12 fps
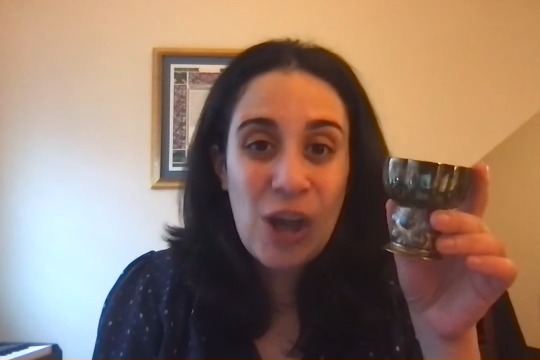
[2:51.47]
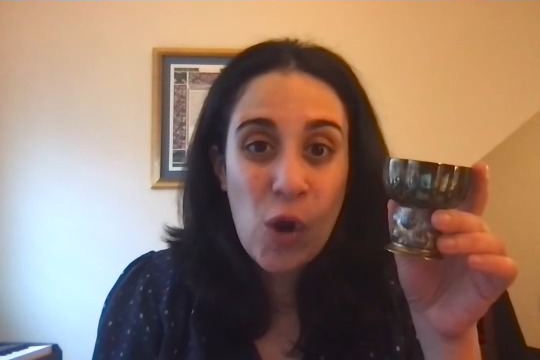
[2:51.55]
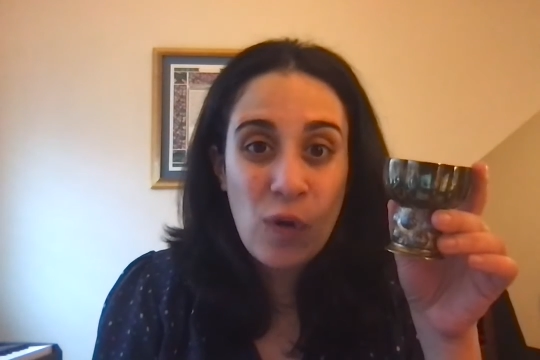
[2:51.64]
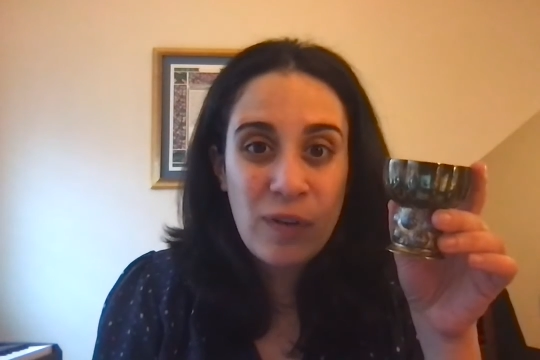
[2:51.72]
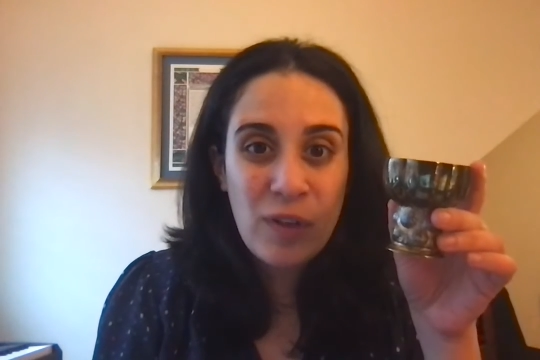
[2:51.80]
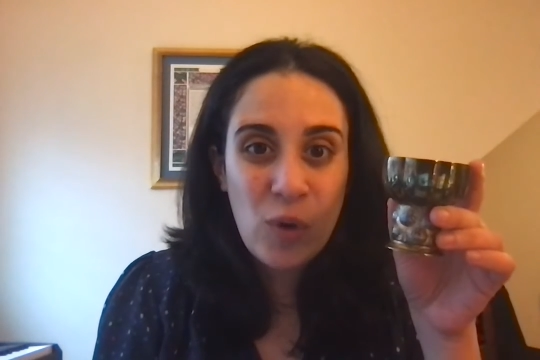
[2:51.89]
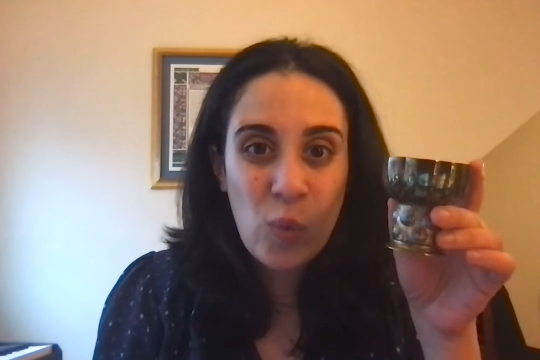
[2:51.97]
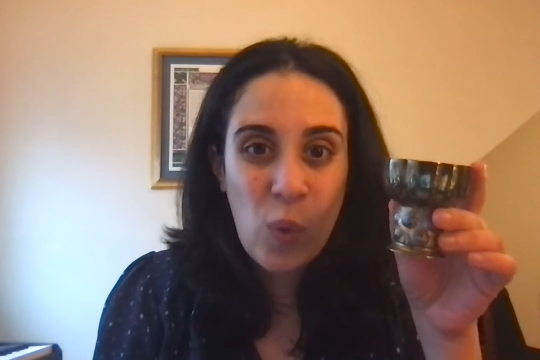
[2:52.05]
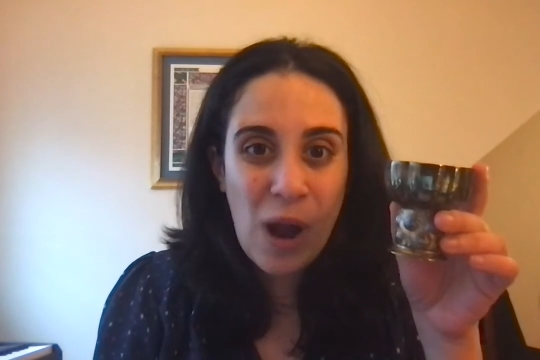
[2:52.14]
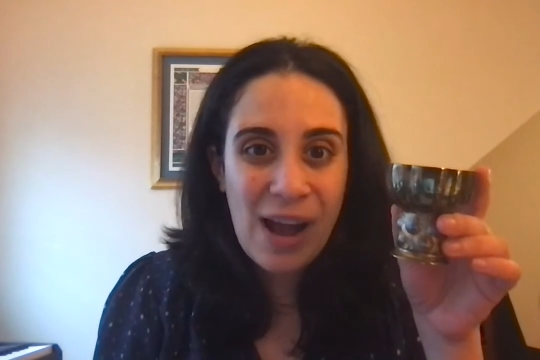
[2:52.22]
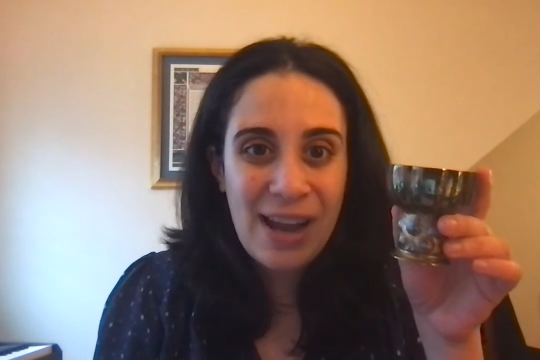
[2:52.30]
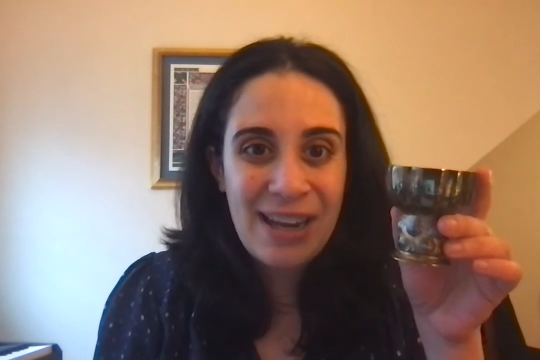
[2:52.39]
over the
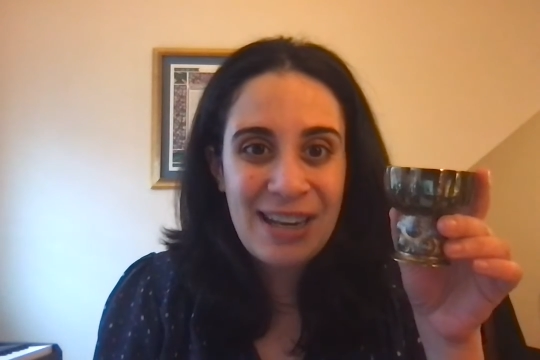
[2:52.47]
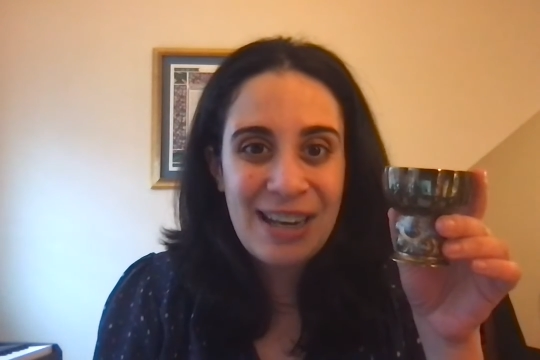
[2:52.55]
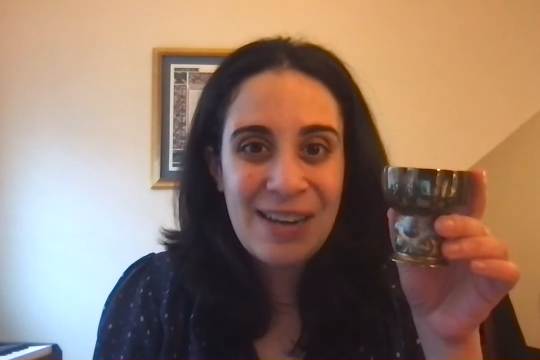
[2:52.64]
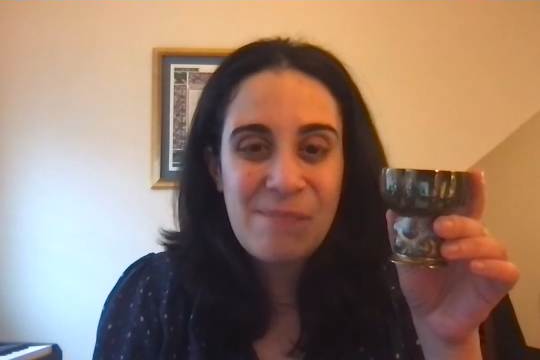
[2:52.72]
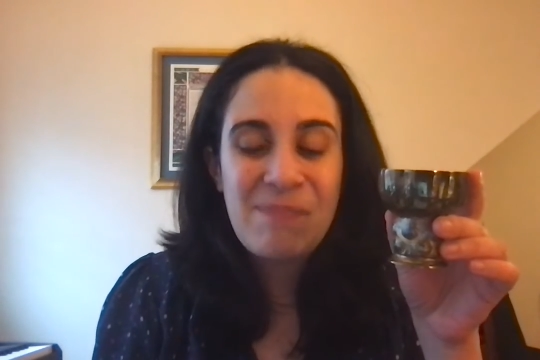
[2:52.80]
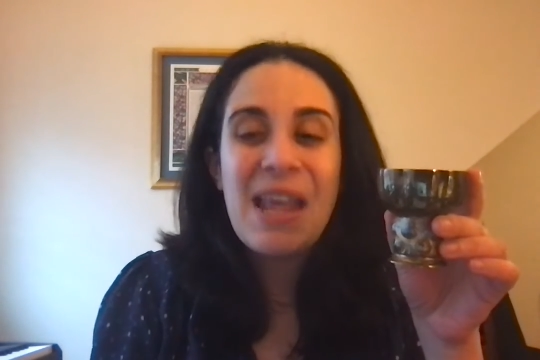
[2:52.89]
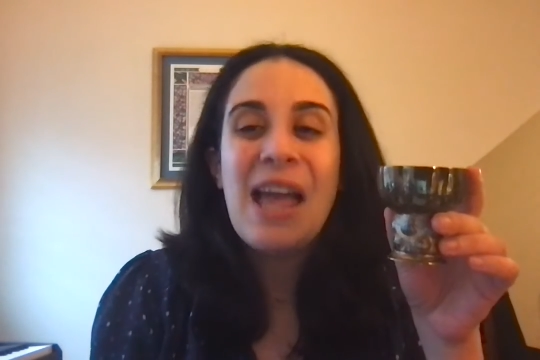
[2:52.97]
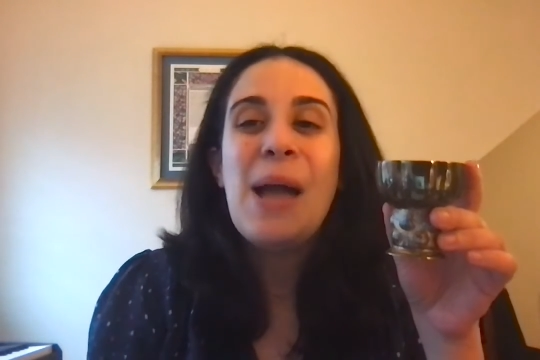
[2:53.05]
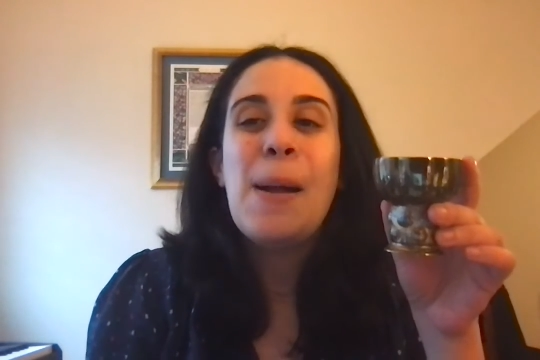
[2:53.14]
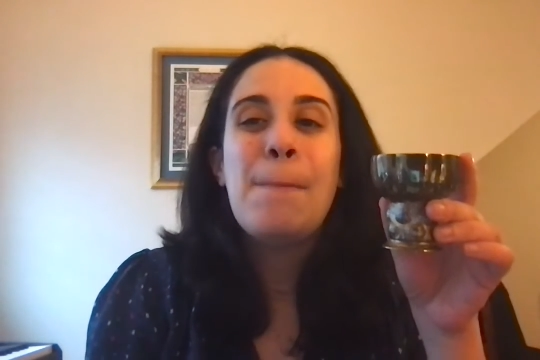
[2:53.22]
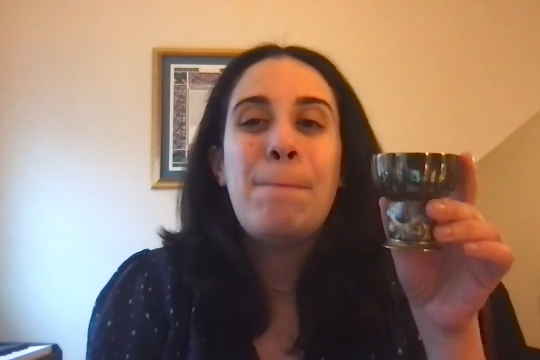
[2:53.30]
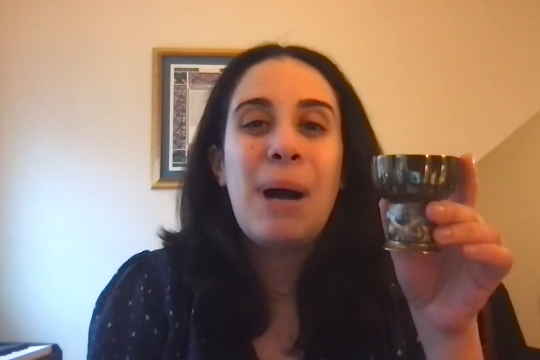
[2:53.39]
wine.
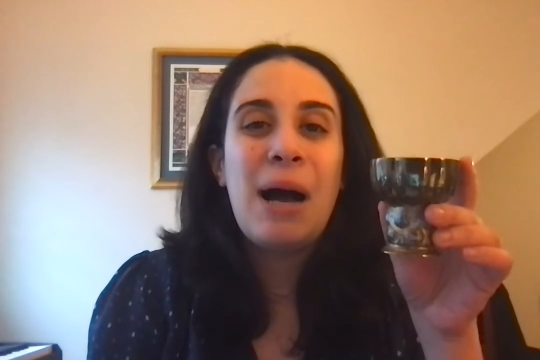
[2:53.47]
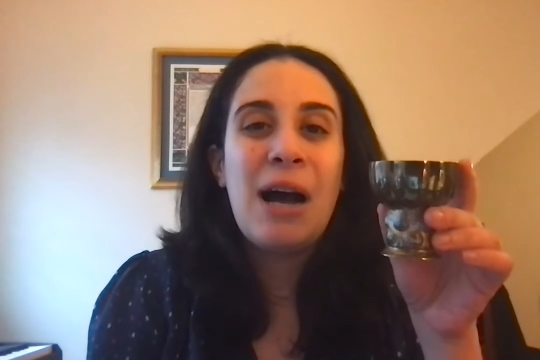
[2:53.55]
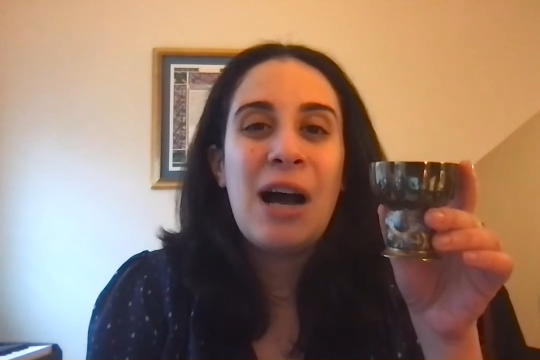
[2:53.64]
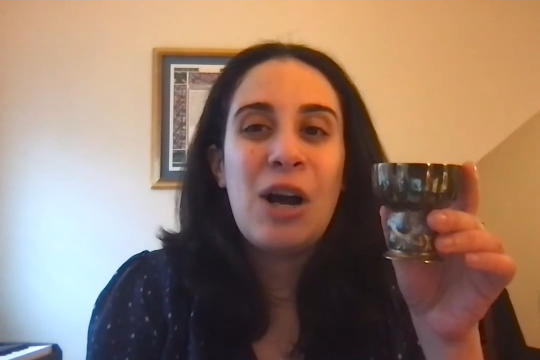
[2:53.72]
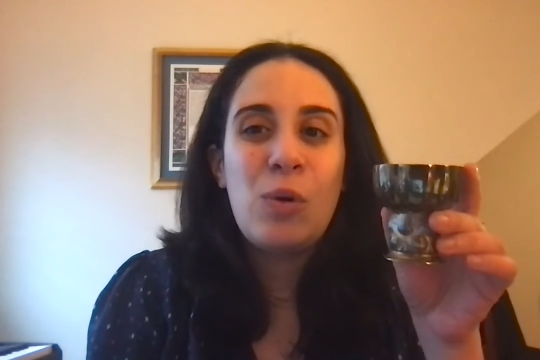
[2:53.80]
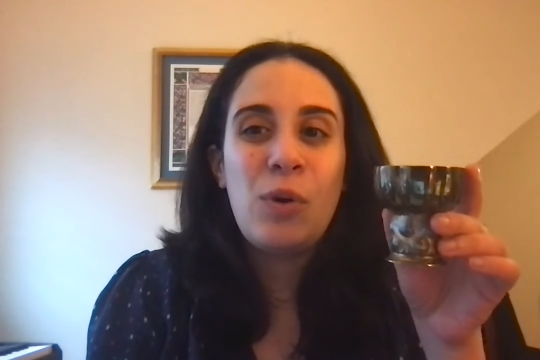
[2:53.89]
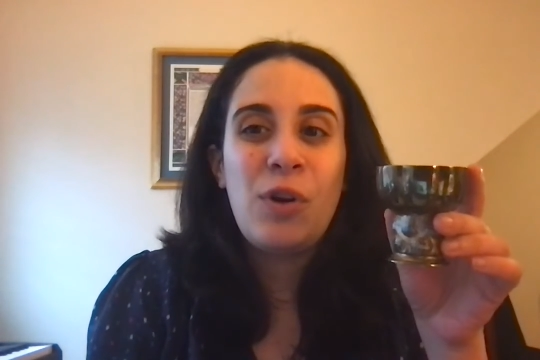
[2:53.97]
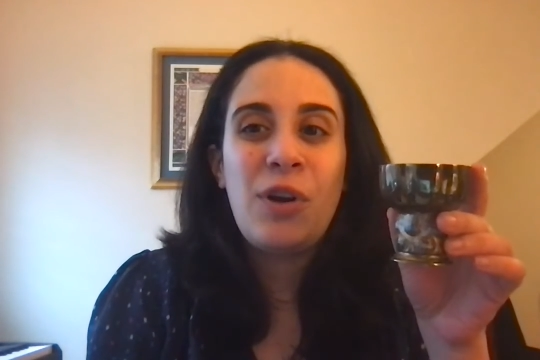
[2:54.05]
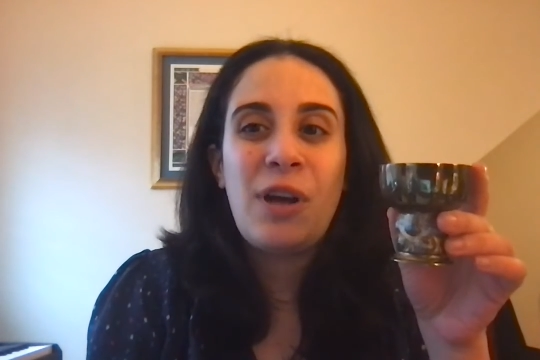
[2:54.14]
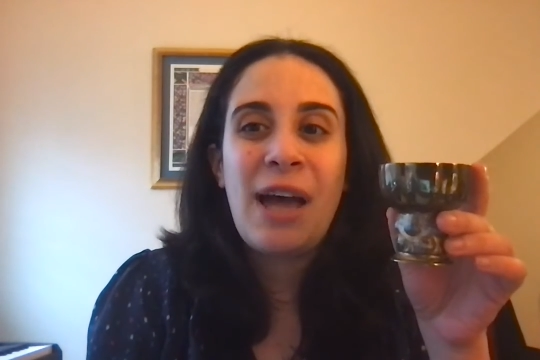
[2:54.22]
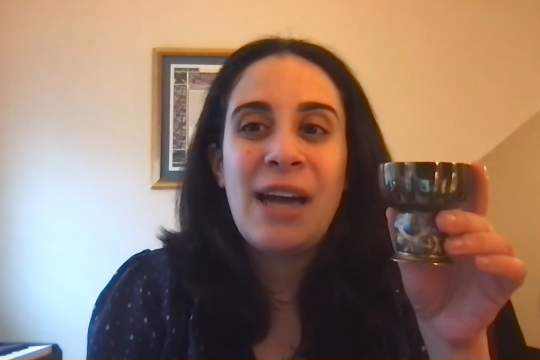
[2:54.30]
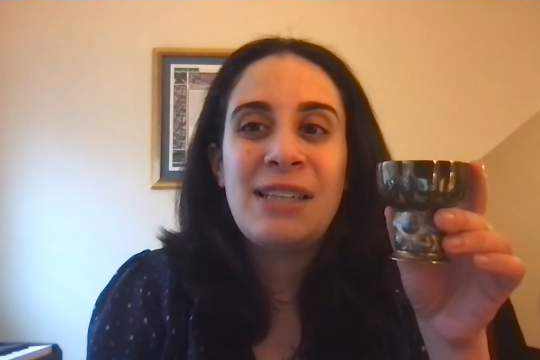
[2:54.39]
Baruch
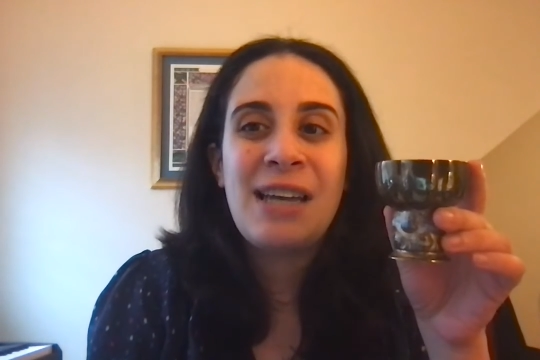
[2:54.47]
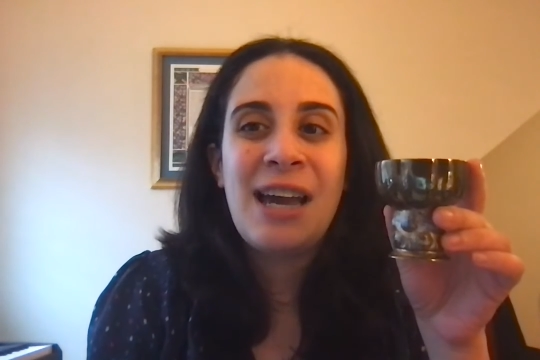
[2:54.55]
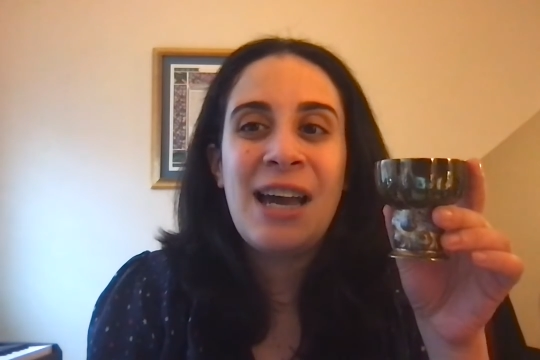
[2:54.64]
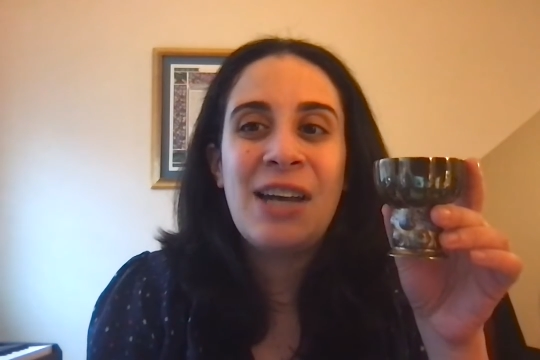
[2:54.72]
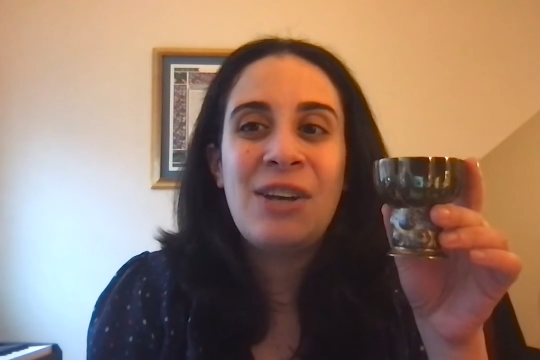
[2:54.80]
atah